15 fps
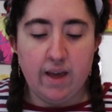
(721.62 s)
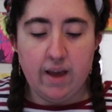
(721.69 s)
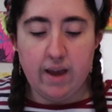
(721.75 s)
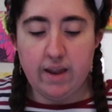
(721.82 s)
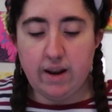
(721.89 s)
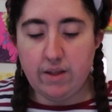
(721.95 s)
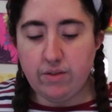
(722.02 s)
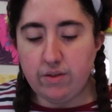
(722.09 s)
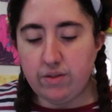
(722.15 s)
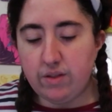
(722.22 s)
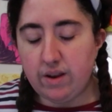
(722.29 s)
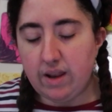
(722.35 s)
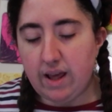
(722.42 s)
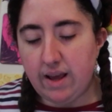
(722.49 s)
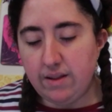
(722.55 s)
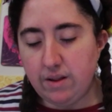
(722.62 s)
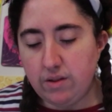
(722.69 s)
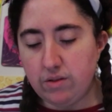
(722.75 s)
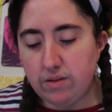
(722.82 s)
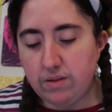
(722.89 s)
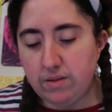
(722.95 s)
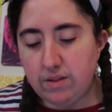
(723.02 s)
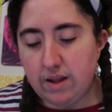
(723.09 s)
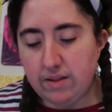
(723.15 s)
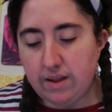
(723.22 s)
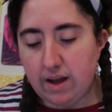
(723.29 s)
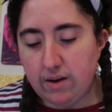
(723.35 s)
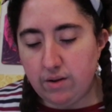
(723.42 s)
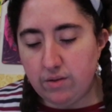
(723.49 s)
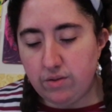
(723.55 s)
And as of today, the
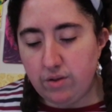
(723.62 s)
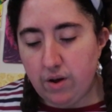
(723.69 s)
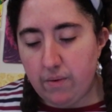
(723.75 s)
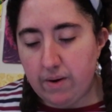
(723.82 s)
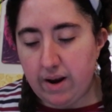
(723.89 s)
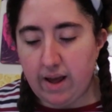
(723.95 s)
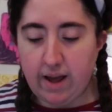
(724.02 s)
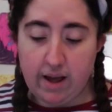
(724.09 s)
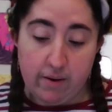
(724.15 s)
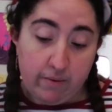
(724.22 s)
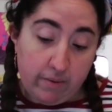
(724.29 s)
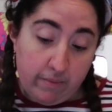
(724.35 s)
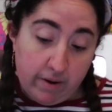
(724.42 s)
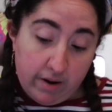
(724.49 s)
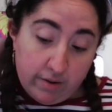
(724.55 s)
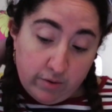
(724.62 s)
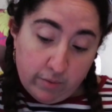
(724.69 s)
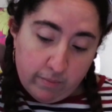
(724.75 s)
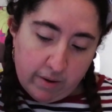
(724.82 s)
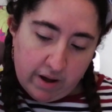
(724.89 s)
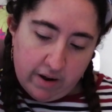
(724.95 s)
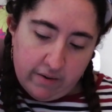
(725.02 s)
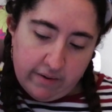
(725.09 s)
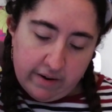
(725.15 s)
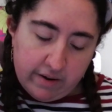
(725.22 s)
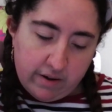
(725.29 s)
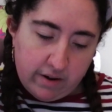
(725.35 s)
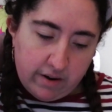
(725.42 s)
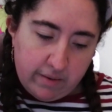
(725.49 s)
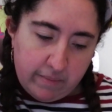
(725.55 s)
town of Silverna had reverted to barter
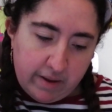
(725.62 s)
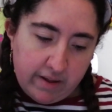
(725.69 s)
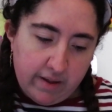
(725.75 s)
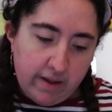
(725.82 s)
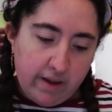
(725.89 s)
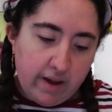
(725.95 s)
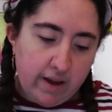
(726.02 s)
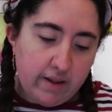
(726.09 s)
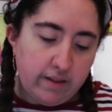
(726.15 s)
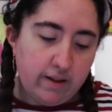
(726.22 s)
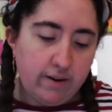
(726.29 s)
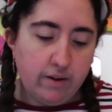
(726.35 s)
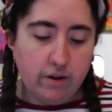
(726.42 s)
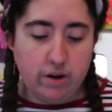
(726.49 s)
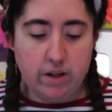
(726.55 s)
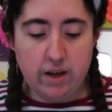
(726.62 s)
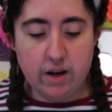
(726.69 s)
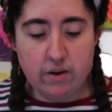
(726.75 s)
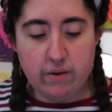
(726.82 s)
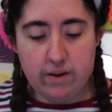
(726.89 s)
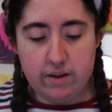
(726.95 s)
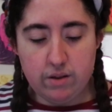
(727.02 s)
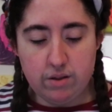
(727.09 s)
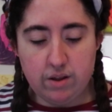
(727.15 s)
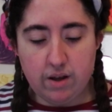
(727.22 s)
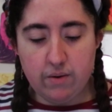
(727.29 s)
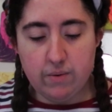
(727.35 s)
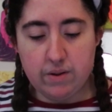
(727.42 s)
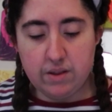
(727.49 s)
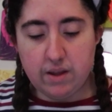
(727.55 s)
economy, and the newly acquired
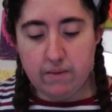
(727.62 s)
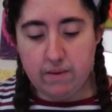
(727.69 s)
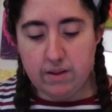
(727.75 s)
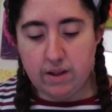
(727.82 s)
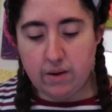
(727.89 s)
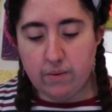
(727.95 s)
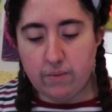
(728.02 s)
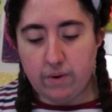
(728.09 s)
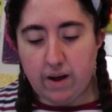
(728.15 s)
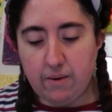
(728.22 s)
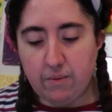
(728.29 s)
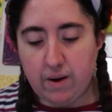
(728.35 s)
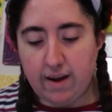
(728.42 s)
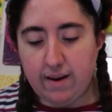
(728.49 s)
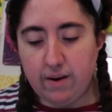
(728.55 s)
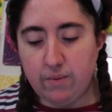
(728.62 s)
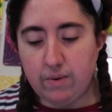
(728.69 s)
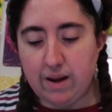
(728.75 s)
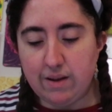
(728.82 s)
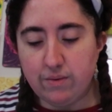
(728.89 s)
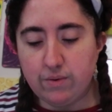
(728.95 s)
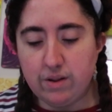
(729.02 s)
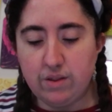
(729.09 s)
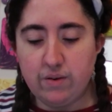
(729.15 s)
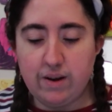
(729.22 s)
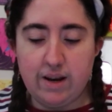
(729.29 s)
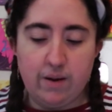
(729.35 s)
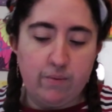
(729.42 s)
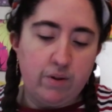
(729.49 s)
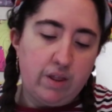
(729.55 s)
stock was given a wider range when
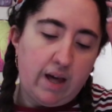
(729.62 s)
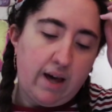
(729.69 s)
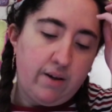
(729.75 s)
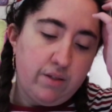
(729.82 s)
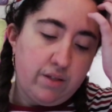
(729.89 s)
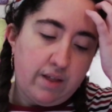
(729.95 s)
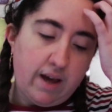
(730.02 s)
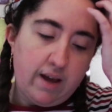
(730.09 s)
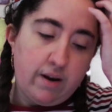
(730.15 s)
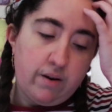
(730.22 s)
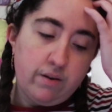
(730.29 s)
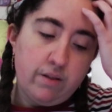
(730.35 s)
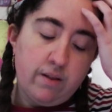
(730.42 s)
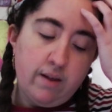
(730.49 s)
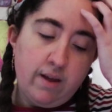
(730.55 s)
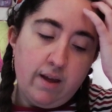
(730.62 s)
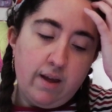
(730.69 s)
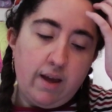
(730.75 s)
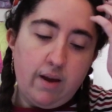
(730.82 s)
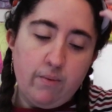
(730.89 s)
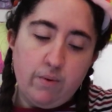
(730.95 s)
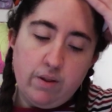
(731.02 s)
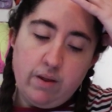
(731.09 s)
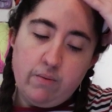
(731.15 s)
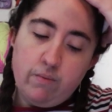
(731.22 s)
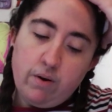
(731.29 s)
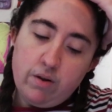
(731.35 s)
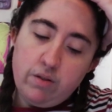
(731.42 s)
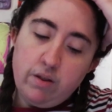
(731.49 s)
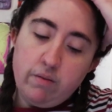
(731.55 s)
trading with outsiders. And within
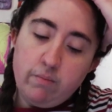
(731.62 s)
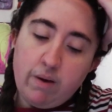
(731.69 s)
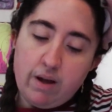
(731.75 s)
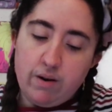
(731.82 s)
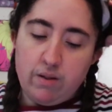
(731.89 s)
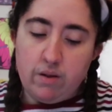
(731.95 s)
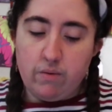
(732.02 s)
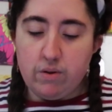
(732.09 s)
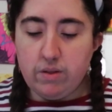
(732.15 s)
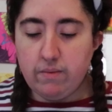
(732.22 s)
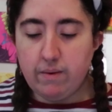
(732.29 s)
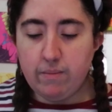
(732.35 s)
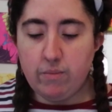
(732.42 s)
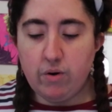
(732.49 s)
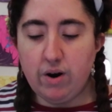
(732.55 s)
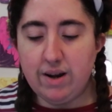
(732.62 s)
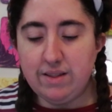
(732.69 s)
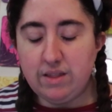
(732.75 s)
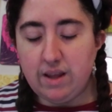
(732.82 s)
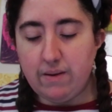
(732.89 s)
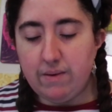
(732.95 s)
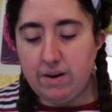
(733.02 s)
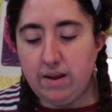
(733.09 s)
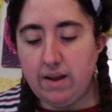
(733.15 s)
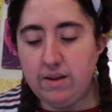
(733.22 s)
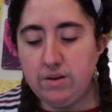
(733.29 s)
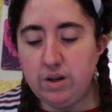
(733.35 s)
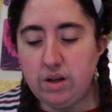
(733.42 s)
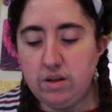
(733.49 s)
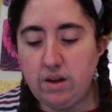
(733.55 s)
Rose's manor there was even more activity,
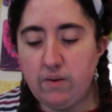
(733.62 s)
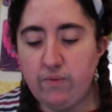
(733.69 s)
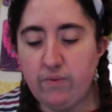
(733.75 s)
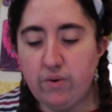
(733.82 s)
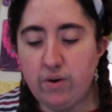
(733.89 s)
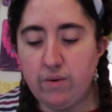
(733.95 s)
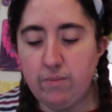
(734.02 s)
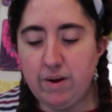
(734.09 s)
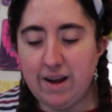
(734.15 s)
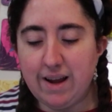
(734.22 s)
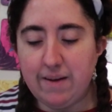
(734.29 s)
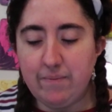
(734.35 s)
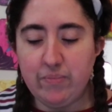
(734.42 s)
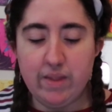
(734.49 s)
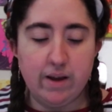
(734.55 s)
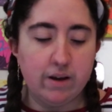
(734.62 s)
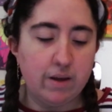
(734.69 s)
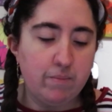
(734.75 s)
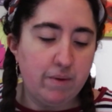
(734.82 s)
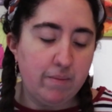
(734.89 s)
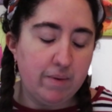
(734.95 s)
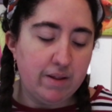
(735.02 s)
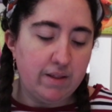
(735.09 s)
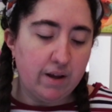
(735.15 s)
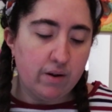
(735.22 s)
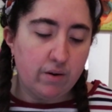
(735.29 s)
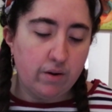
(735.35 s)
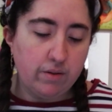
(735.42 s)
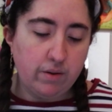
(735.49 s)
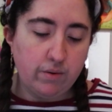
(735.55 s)
and changing form again, Loki mimicked the
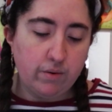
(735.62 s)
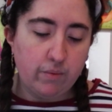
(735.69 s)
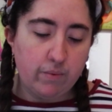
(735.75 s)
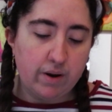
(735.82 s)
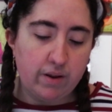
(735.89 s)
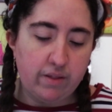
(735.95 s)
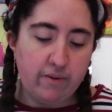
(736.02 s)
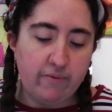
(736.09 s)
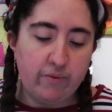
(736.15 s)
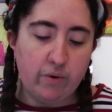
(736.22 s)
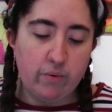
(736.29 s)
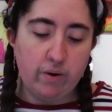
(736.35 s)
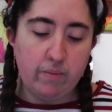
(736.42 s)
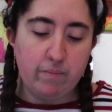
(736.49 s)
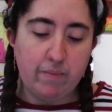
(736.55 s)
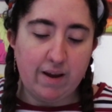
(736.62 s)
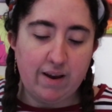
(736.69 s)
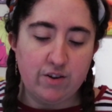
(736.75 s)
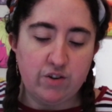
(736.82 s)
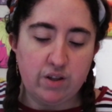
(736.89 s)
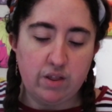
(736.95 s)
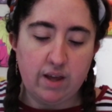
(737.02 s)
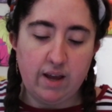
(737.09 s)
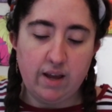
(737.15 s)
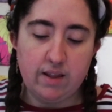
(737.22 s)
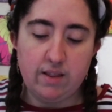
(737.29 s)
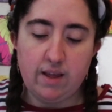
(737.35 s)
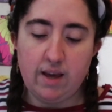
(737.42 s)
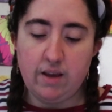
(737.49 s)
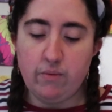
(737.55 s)
clothing of one of the foreign merchants,
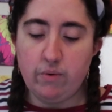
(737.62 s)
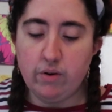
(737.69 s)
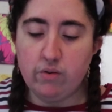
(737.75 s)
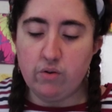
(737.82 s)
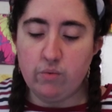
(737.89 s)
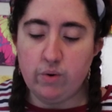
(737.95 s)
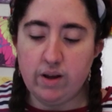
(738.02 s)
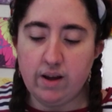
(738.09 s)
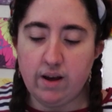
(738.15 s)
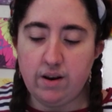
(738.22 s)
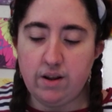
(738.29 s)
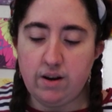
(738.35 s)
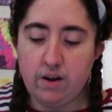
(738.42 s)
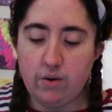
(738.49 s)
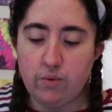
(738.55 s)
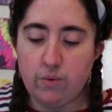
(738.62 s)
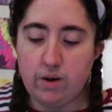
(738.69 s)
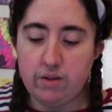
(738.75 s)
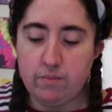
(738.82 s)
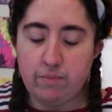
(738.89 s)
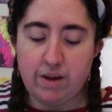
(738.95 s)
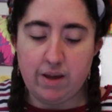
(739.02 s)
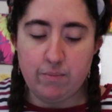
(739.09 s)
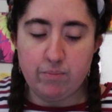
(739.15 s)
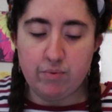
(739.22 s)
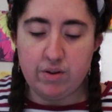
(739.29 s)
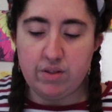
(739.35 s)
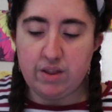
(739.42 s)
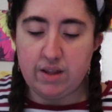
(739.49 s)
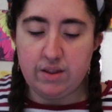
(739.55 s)
and then he regrouped with Karina, who was being
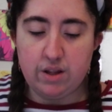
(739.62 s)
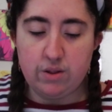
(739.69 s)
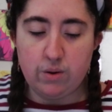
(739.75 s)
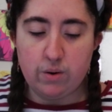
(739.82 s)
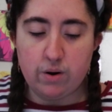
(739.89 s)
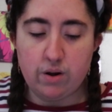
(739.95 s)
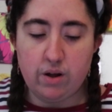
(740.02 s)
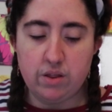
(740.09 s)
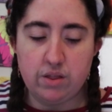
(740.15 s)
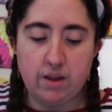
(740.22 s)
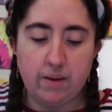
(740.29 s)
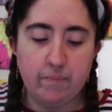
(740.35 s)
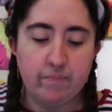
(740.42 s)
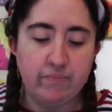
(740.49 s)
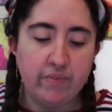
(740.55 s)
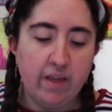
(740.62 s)
presented to Rosie.